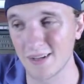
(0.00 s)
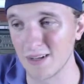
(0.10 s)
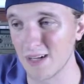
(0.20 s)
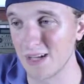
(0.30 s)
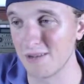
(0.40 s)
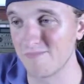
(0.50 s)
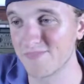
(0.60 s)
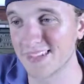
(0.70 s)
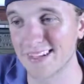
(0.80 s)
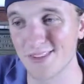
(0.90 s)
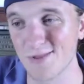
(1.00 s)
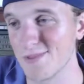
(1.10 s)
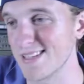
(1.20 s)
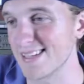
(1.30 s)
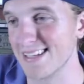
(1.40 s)
Can
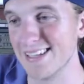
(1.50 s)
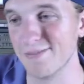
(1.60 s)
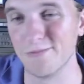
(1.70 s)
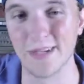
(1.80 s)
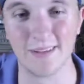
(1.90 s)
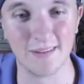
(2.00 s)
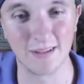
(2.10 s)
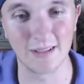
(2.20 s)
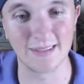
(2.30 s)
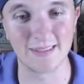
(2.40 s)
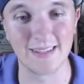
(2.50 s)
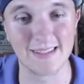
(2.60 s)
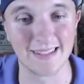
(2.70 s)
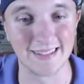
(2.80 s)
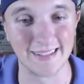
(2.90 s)
Trubisky even be a
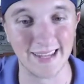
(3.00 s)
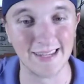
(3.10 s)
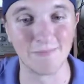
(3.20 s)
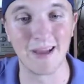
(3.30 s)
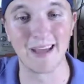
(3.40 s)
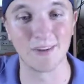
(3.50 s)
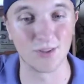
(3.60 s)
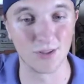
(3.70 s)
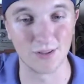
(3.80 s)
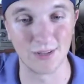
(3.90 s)
decent game manager?